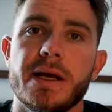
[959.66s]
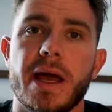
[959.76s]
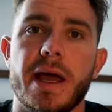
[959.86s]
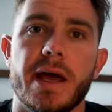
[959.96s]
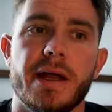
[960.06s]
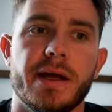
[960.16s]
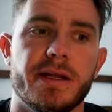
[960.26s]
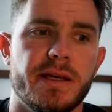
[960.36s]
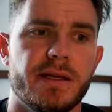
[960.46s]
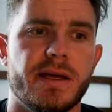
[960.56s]
and
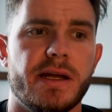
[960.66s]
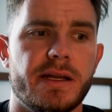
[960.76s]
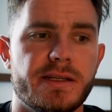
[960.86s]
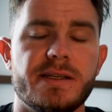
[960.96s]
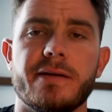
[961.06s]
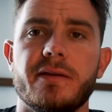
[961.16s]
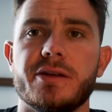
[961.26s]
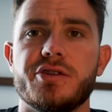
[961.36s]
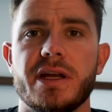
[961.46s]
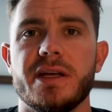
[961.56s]
I think that it's
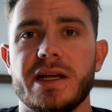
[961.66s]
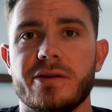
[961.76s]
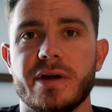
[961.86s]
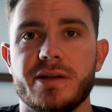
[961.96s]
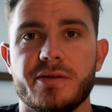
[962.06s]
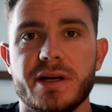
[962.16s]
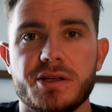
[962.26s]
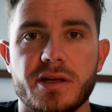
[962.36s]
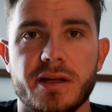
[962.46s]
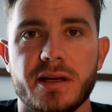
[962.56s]
definitely trending in the right
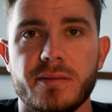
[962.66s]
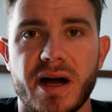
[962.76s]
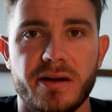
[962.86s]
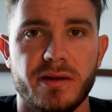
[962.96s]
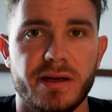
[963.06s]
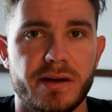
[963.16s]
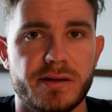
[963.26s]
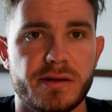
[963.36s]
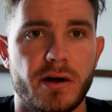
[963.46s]
direction. I think minor leaguers